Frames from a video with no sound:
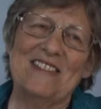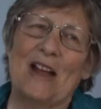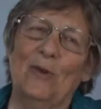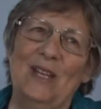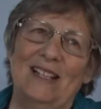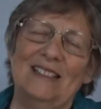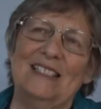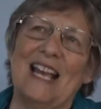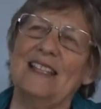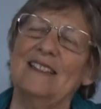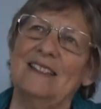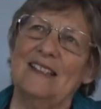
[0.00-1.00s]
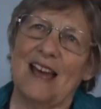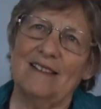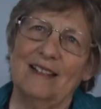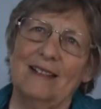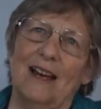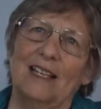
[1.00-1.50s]
And that we had sat the
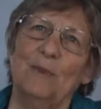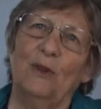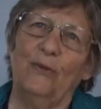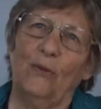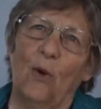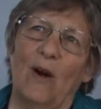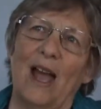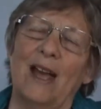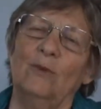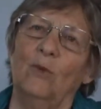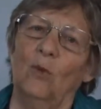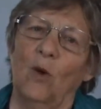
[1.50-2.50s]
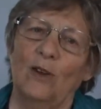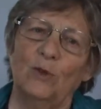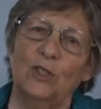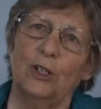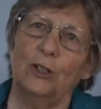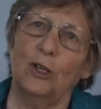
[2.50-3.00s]
Saturday night before, and one
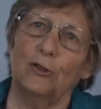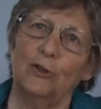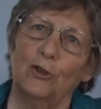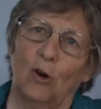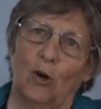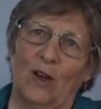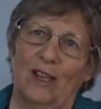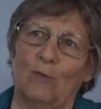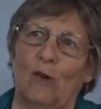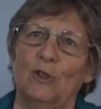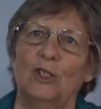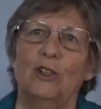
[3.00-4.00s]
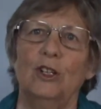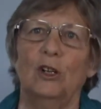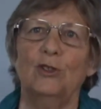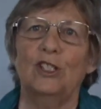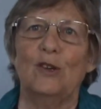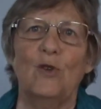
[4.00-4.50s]
was going to go to Norway, and one was going to go
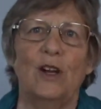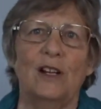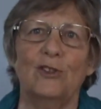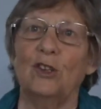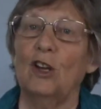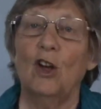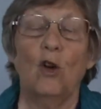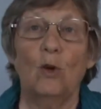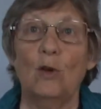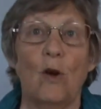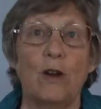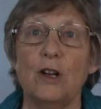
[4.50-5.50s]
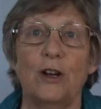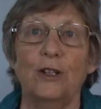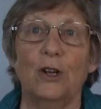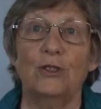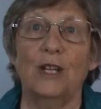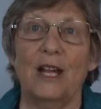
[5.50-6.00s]
somewhere else. We weren't going to
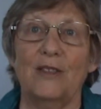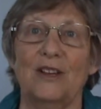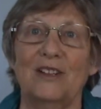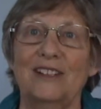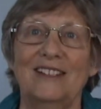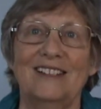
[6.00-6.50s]
go together.